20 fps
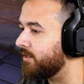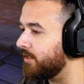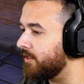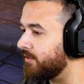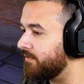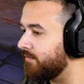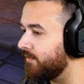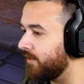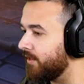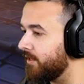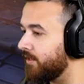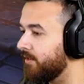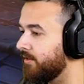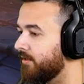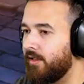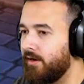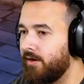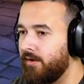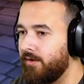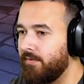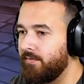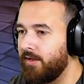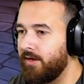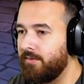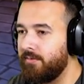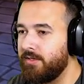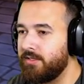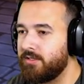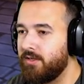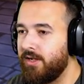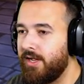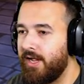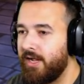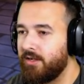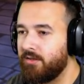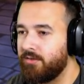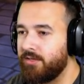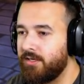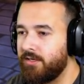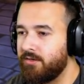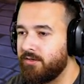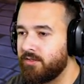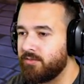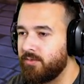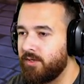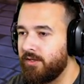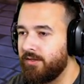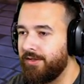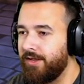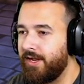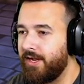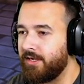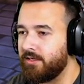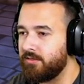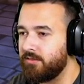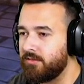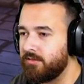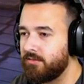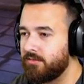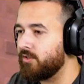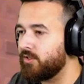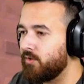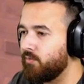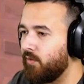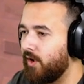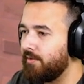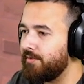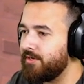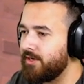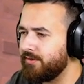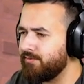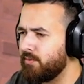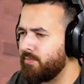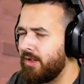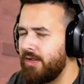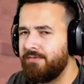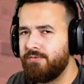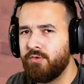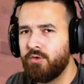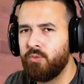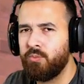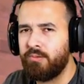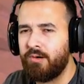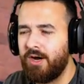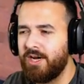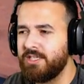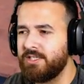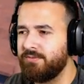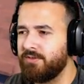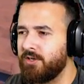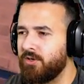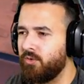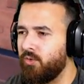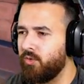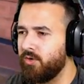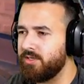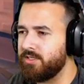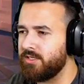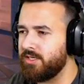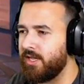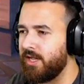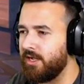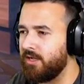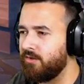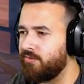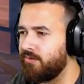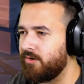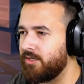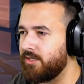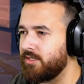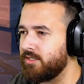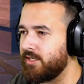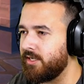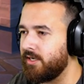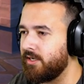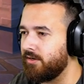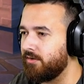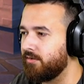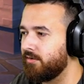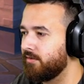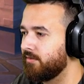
so that's fine. I don't know. Anyway, let's go haggle here as well. Haggle. Also, why would you ever pay full price if you can always just haggle for a discount?